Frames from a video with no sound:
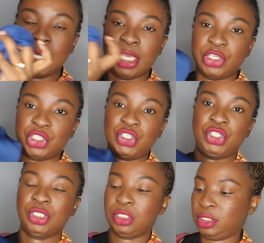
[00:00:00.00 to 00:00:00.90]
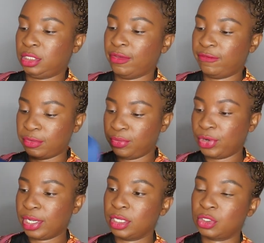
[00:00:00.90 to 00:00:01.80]
inches
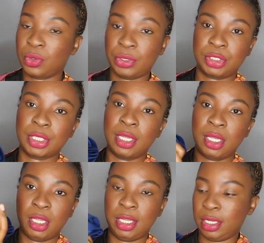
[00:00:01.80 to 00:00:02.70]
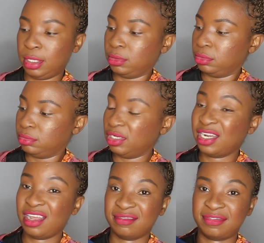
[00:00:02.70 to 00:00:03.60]
fabric, so it's
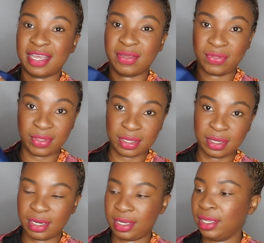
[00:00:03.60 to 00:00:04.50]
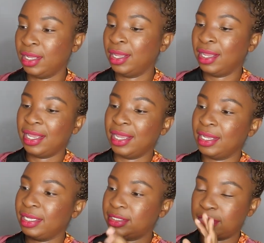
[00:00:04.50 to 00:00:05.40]
enough. I think
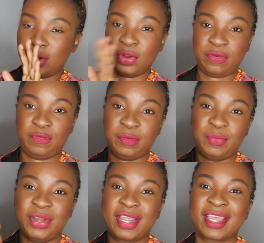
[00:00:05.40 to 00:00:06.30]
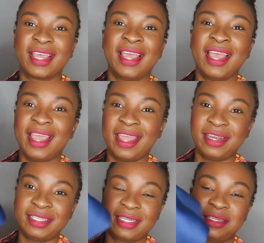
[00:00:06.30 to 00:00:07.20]
it's a lot of fabric
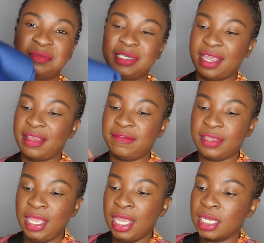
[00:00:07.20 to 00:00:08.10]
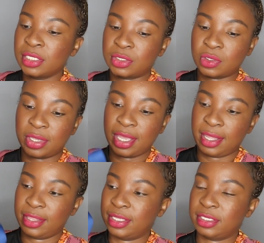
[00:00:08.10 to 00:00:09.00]
and it's a little bit heavy, so
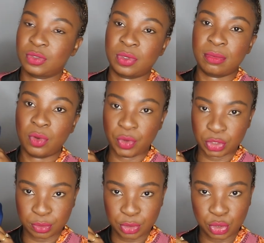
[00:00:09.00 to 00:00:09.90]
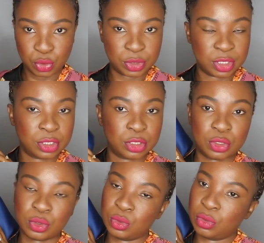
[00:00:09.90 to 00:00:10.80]
yeah, this is what I'm going to be using
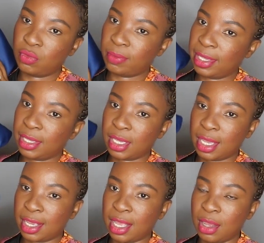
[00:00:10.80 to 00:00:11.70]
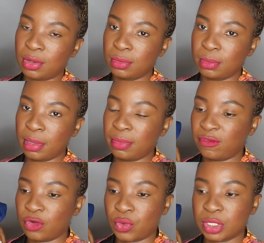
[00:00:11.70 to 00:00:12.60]
to make a gown, maybe
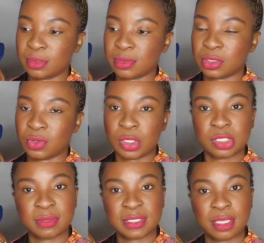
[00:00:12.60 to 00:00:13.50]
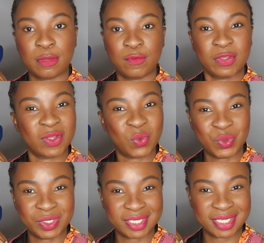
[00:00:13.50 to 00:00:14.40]
for Christmas or Christmas Eve,
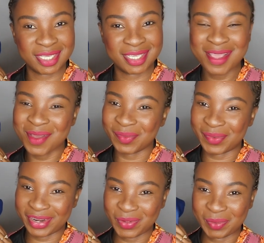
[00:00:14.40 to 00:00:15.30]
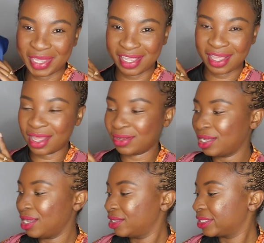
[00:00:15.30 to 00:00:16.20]
we'll see. But I will make a gown.
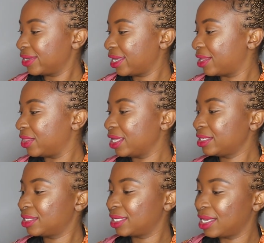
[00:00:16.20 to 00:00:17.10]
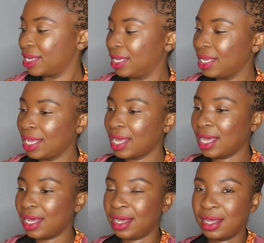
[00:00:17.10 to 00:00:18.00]
So yeah, that's
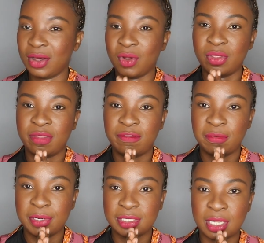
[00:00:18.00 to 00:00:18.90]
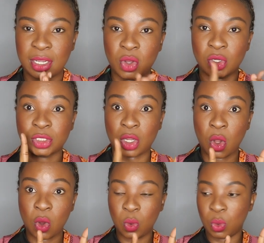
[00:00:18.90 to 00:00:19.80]
uh, all the fabrics that I got.
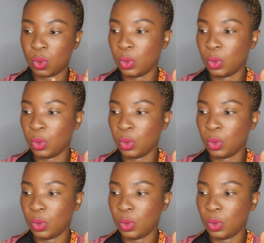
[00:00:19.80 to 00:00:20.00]
Oh,